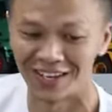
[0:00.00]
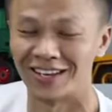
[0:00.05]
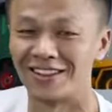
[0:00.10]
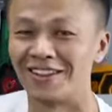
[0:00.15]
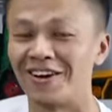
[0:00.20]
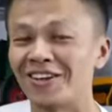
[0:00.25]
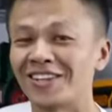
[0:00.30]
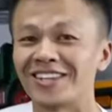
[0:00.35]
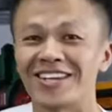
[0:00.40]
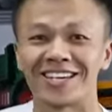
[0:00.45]

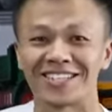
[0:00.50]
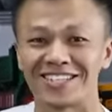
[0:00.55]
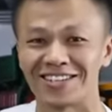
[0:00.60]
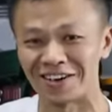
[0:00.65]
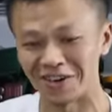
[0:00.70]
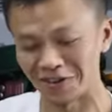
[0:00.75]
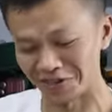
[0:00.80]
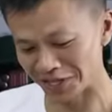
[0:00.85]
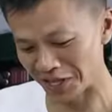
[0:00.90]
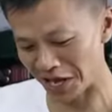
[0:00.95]
Cannot test it
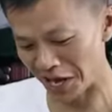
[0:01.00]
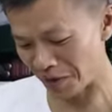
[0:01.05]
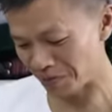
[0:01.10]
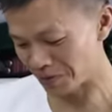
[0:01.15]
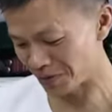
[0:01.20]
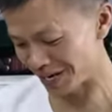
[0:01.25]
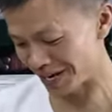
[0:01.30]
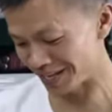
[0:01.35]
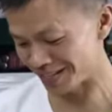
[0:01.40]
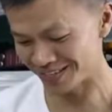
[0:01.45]
on the
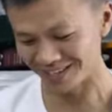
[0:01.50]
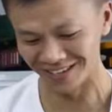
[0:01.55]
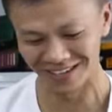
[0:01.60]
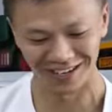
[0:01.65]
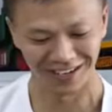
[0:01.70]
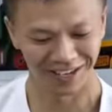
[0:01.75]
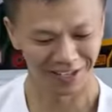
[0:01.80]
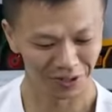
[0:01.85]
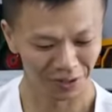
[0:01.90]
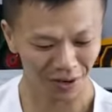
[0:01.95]
table. Let's
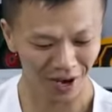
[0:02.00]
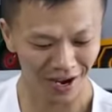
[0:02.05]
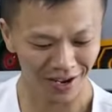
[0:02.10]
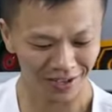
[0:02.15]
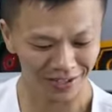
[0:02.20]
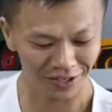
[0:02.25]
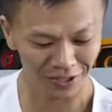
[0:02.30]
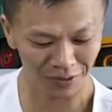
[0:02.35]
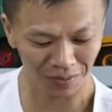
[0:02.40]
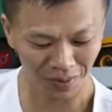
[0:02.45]
try
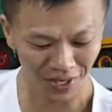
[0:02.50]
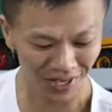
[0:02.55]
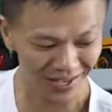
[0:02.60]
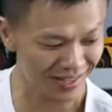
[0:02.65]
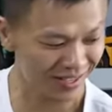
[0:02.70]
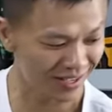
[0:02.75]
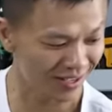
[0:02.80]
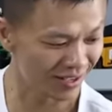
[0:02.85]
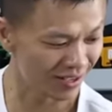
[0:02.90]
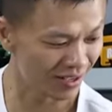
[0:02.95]
the speed.